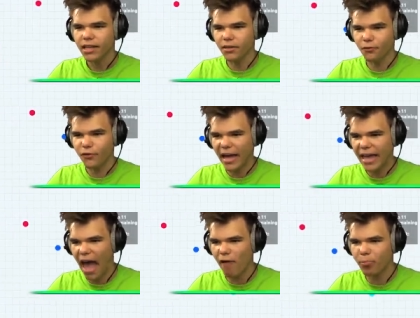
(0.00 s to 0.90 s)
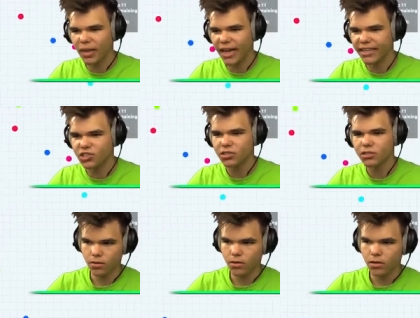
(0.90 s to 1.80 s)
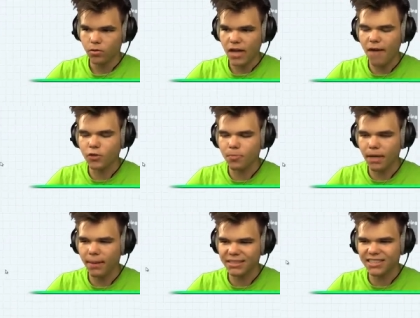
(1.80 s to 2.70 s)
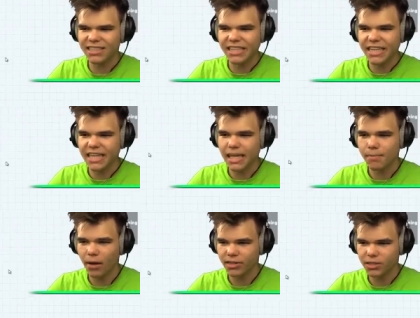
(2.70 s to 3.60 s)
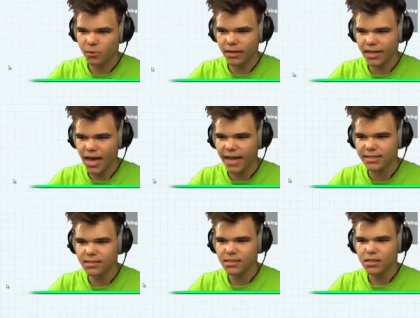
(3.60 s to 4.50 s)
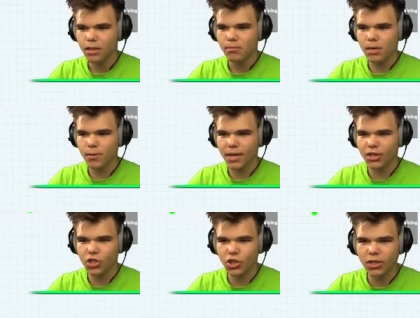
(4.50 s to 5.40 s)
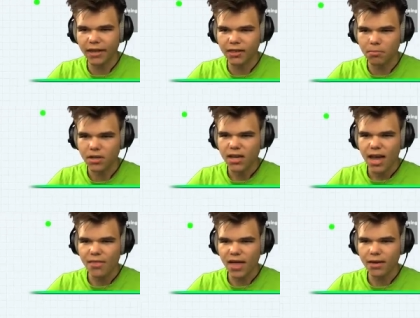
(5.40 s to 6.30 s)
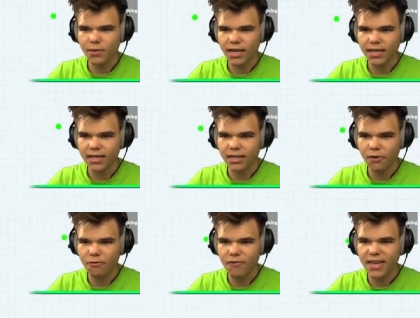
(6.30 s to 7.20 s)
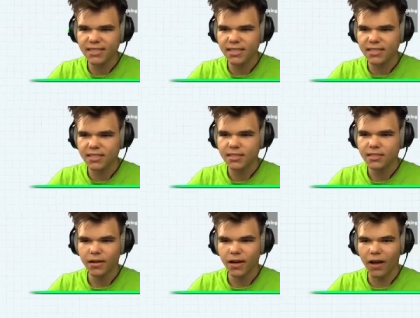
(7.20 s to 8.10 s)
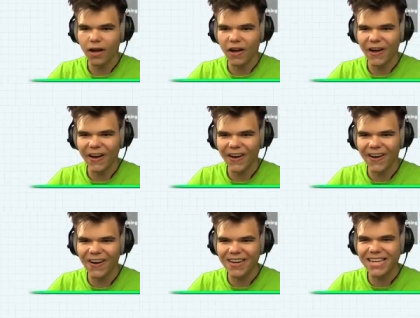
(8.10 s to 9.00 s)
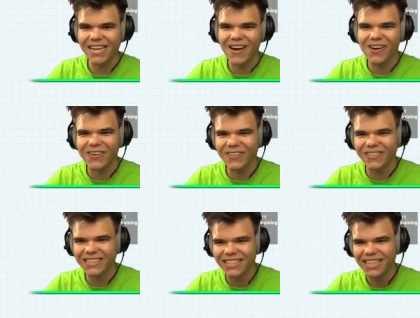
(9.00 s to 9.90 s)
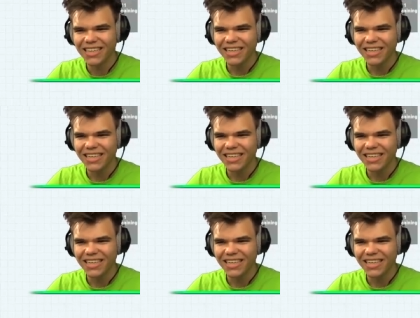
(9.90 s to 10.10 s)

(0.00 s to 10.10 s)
You fuck off, please. We have to be a bit sneaky about this one, guys. Maybe we can shoot at them, and then we can eat their faces. Oh, he knows.